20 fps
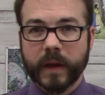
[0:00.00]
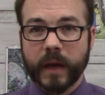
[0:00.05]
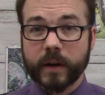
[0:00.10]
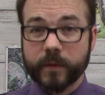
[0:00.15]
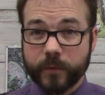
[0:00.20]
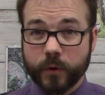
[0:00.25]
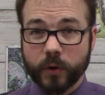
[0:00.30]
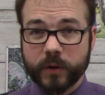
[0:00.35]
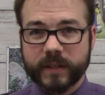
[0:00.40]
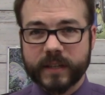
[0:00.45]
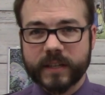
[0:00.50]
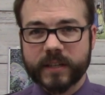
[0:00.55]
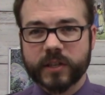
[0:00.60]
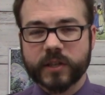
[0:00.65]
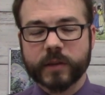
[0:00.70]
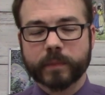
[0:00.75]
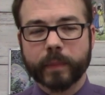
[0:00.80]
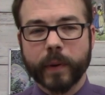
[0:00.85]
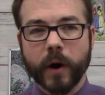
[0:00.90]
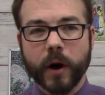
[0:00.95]
And of course, this is
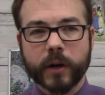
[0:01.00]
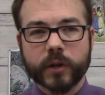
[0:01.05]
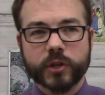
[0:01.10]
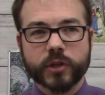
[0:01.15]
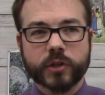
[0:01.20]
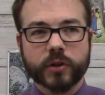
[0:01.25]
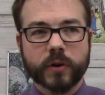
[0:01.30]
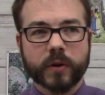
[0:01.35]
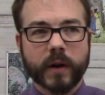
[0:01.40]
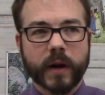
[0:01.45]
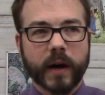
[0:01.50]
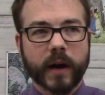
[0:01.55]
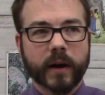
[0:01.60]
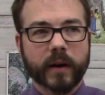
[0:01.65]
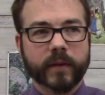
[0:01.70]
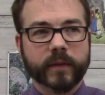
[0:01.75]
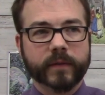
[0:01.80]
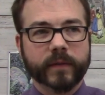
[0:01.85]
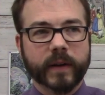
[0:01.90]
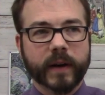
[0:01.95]
the posture
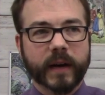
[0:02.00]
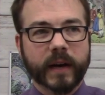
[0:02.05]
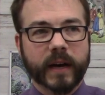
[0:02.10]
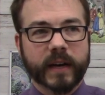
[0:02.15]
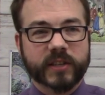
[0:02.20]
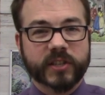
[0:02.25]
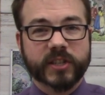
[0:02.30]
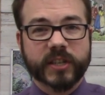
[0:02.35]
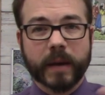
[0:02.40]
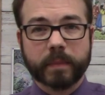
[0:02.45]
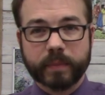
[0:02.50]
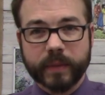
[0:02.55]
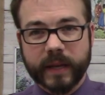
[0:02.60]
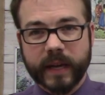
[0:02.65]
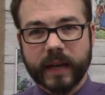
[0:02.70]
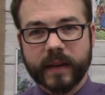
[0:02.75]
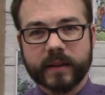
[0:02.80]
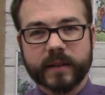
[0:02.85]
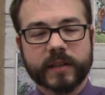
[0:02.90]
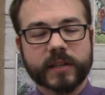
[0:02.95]
of uh, a
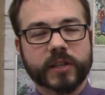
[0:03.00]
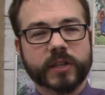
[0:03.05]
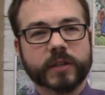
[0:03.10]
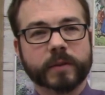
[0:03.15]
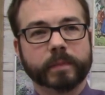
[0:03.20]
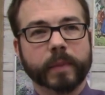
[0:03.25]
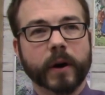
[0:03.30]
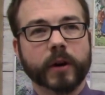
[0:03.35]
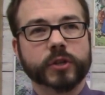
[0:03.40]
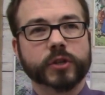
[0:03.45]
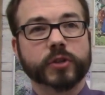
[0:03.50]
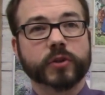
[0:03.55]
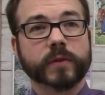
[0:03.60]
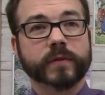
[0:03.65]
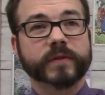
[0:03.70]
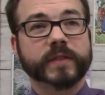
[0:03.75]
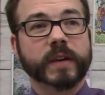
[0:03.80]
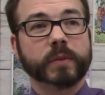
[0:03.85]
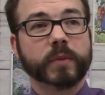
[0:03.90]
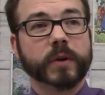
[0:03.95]
suppliant. This is a posture
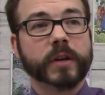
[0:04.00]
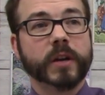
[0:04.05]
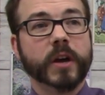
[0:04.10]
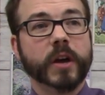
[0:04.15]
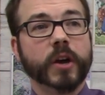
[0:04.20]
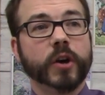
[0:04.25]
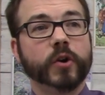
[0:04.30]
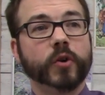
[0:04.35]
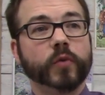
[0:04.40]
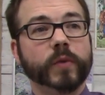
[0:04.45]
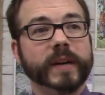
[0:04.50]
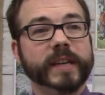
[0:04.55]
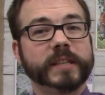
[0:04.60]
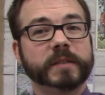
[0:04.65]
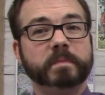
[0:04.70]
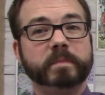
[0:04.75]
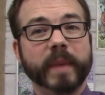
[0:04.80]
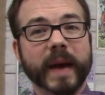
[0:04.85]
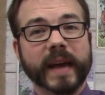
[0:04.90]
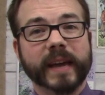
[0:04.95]
of someone who
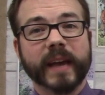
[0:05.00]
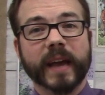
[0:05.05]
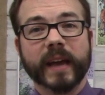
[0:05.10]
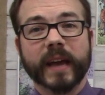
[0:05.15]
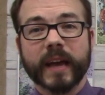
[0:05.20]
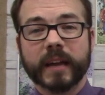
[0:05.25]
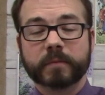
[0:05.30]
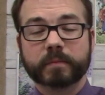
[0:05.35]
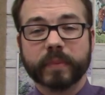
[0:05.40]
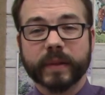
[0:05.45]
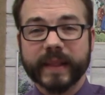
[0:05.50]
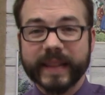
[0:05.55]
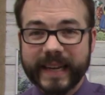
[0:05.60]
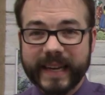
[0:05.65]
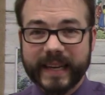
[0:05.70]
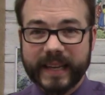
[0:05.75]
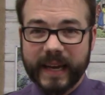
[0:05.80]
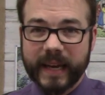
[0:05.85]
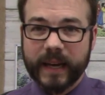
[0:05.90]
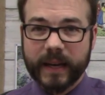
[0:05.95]
is begging and
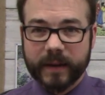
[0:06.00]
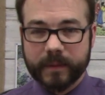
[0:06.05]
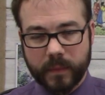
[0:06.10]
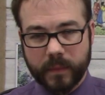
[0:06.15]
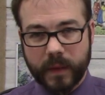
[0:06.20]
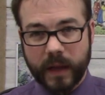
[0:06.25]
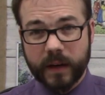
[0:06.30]
pleading.